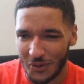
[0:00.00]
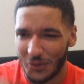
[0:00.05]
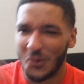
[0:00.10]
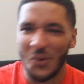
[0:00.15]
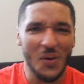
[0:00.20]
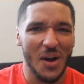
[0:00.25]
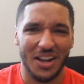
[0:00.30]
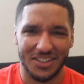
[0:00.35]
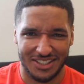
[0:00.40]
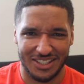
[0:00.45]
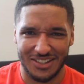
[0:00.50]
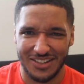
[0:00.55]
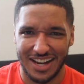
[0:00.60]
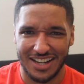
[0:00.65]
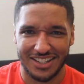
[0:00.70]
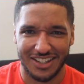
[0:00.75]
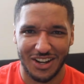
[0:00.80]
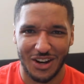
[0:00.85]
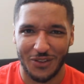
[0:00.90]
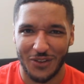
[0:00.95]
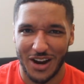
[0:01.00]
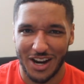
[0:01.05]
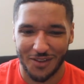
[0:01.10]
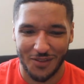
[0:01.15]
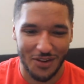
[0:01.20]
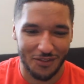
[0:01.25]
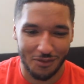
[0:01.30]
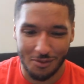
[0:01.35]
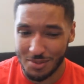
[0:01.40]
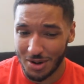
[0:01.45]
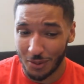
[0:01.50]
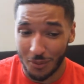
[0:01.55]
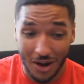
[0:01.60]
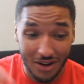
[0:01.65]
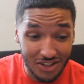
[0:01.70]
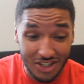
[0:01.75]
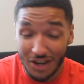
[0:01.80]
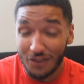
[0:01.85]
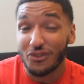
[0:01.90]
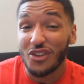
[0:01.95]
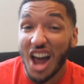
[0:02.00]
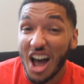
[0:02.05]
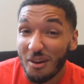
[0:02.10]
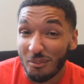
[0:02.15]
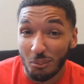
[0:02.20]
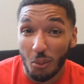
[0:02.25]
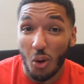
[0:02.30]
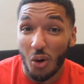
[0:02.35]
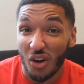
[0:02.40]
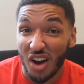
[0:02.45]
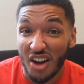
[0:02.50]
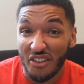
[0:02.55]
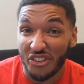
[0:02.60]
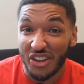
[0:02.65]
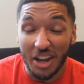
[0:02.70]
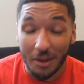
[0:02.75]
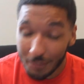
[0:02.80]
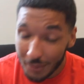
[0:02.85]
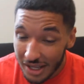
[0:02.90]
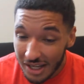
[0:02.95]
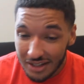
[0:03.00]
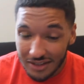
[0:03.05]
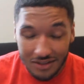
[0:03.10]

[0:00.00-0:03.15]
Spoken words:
who else you guys are going to recommend for me to watch, if not more of him.